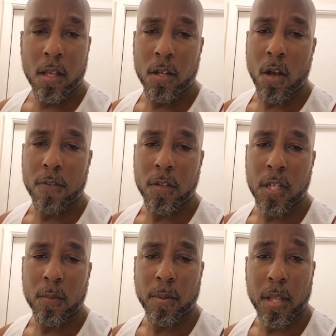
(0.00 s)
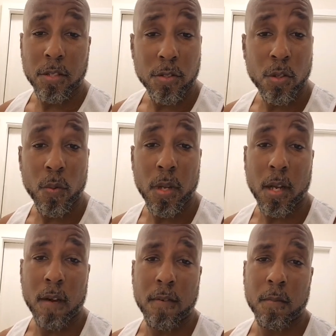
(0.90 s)
If you need a place to
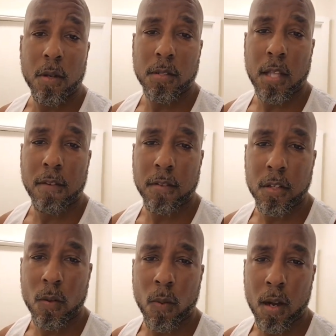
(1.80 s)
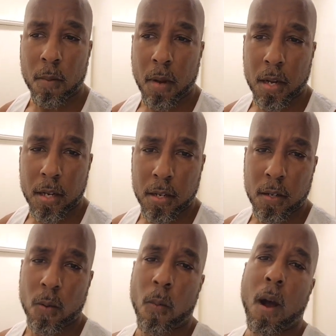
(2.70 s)
recover, most definitely you're welcome out here in
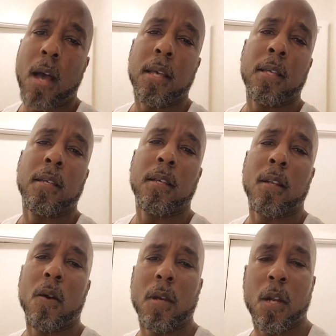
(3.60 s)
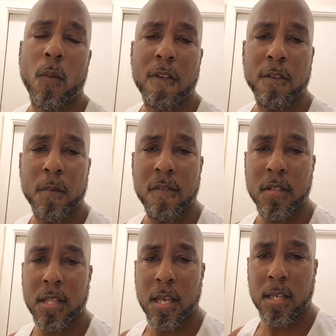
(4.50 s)
Hawaii. Get away from
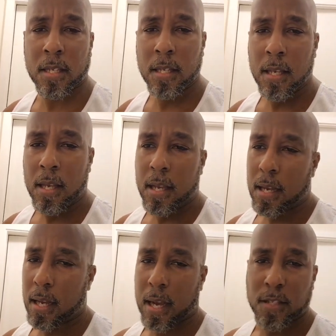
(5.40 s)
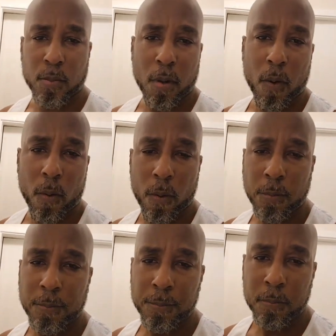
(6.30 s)
everything. I got a spare
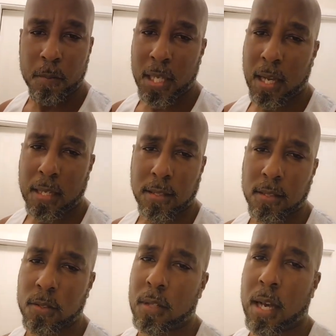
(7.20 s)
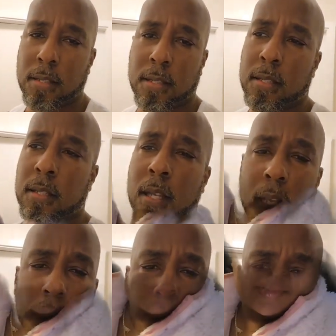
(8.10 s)
room. Mi casa, su casa.
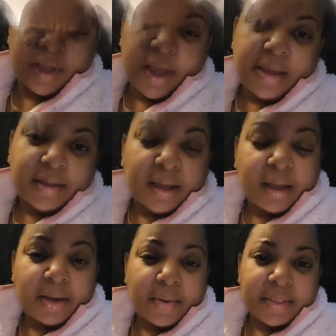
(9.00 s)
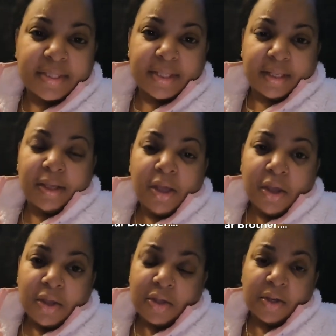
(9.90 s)
Love you, little bro. Hey Quincy,
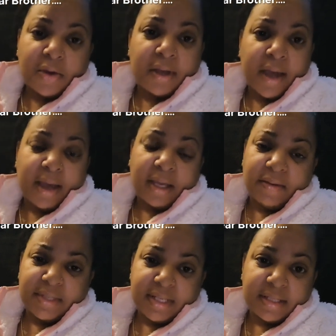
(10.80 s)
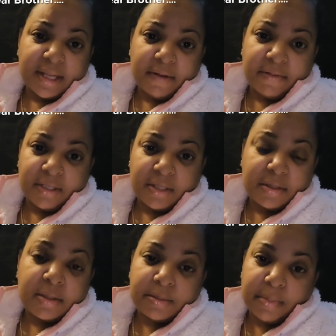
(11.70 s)
God gives his
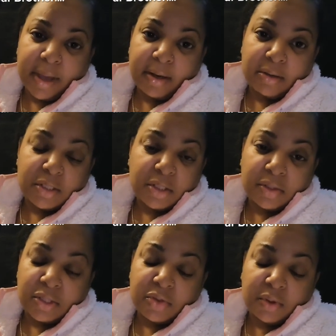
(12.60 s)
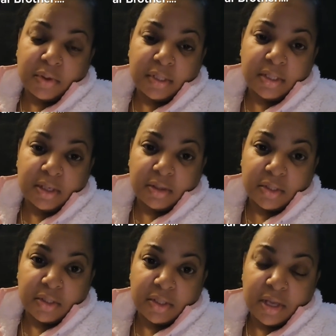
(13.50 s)
toughest battles to his strongest
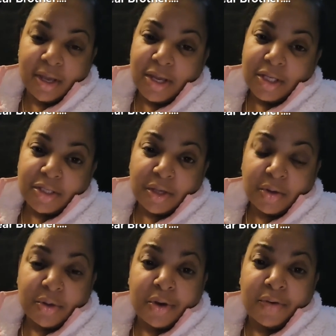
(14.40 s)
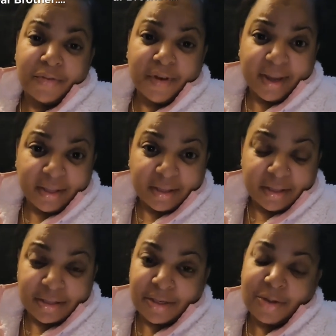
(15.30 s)
soldiers. So you're gonna fight
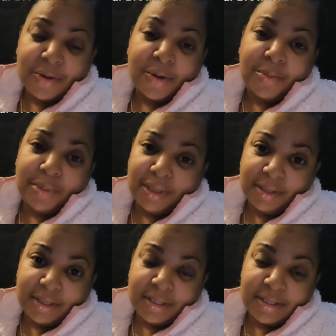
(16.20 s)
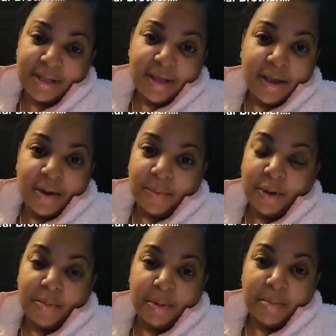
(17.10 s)
this, you're gonna beat this, and we're
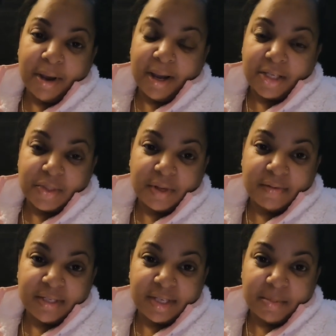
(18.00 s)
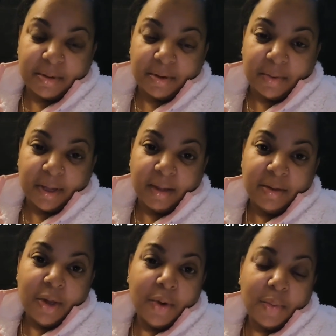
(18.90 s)
gonna be behind you every step of the way.
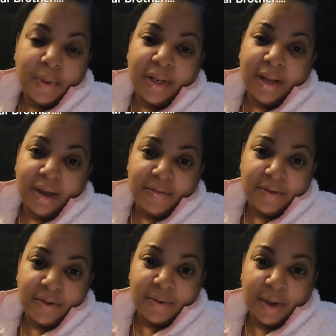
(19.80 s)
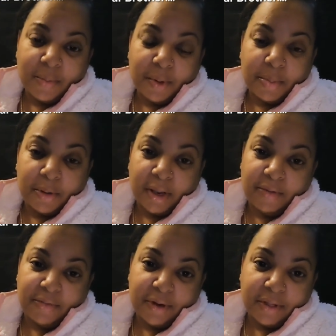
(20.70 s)
We love you and we're praying
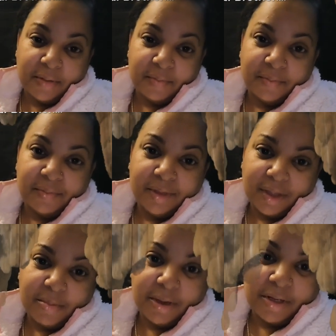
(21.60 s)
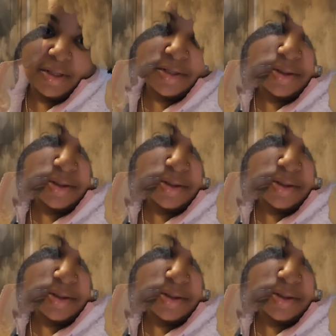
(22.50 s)
for you. Get better soon,